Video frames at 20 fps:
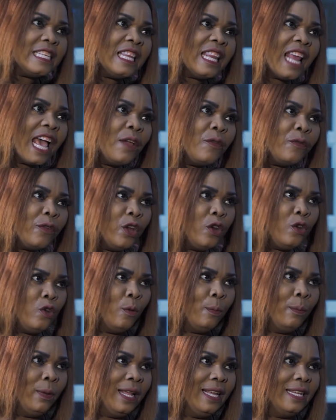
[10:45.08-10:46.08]
is life in
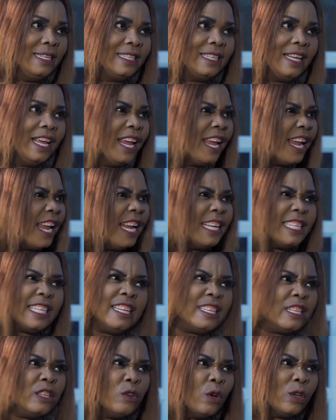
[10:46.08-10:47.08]
your place.
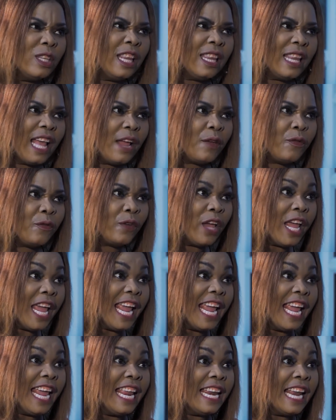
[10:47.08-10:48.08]
It is not life
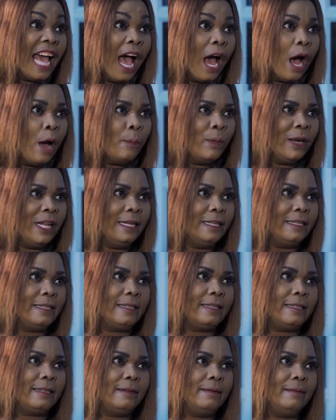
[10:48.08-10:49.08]
in our
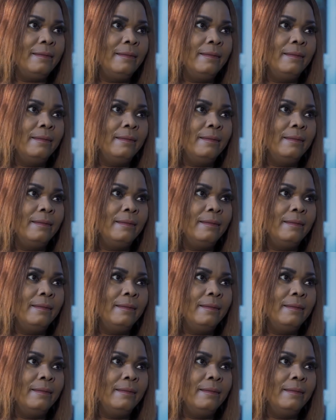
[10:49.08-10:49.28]
place.